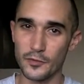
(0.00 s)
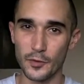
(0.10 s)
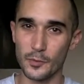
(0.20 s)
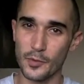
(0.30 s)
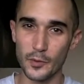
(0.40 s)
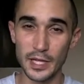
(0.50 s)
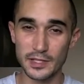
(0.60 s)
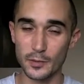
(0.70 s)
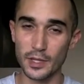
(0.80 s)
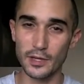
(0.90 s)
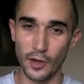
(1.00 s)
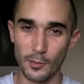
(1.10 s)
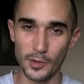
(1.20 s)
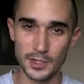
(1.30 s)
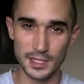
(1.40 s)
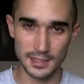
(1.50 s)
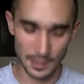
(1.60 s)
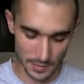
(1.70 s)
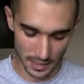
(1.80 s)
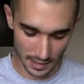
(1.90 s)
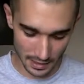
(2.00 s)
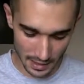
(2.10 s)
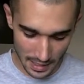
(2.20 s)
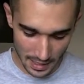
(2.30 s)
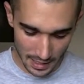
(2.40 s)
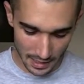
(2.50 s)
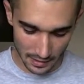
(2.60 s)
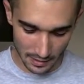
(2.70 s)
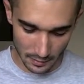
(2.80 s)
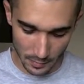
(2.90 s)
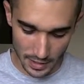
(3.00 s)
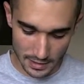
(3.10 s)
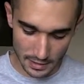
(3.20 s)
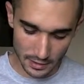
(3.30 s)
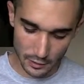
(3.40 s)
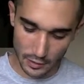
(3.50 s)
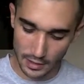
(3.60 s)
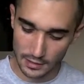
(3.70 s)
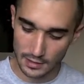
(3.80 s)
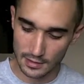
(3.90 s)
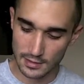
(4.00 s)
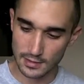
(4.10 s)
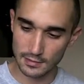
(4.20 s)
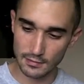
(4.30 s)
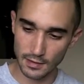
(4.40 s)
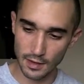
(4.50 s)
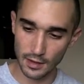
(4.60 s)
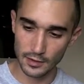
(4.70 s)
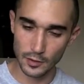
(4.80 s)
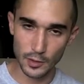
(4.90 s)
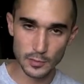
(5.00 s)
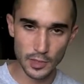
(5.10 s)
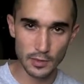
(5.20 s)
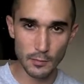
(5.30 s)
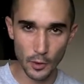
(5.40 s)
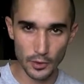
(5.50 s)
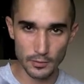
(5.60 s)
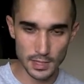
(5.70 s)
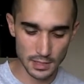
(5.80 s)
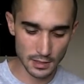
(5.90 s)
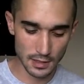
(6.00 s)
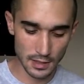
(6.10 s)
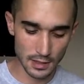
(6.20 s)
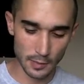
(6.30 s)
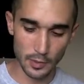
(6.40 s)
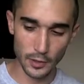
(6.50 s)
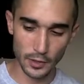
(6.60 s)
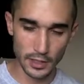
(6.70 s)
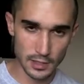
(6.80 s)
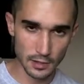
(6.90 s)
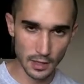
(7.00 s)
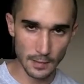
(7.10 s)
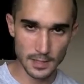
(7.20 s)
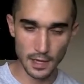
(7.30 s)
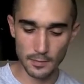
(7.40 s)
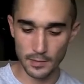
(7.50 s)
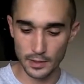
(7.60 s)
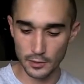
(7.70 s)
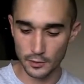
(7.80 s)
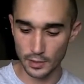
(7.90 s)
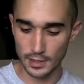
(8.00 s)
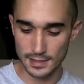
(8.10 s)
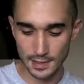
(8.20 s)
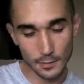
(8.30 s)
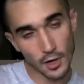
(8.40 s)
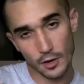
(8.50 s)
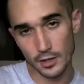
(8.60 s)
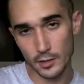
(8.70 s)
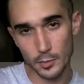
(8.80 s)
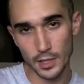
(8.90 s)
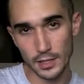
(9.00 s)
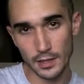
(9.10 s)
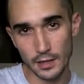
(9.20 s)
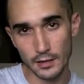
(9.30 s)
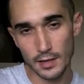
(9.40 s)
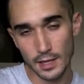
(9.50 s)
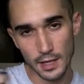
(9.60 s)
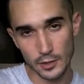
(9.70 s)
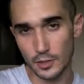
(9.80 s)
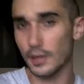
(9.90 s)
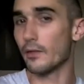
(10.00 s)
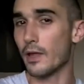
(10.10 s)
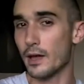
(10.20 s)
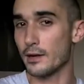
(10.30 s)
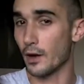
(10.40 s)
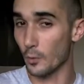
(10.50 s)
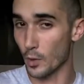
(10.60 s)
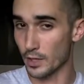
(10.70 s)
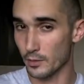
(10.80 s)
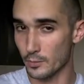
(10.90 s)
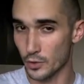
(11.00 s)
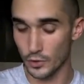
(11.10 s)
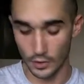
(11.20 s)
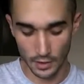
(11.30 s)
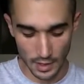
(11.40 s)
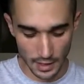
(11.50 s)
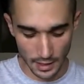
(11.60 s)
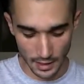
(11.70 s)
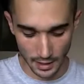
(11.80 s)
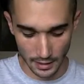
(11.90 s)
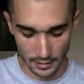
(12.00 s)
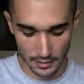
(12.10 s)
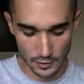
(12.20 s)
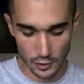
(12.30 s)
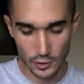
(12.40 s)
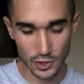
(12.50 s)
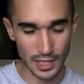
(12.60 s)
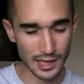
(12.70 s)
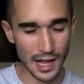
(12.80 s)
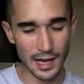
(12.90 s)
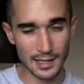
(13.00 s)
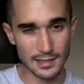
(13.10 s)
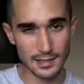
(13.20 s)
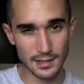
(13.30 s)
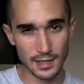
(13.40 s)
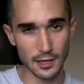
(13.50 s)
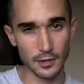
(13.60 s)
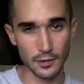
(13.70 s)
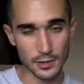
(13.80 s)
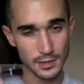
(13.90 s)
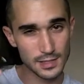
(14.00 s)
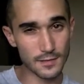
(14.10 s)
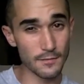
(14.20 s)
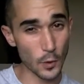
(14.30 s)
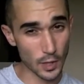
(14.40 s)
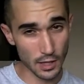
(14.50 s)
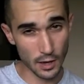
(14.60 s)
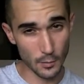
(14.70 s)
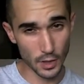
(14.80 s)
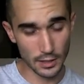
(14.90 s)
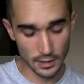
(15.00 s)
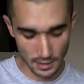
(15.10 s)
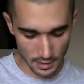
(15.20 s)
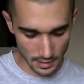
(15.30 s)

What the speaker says: from week to week almost, it seems like. And basically you can get these USB modems. They plug right into your laptop, and you get a SIM card and you put it in there. You can get online on one computer, and these are usually locked to the carrier. So this is a Vodacom one,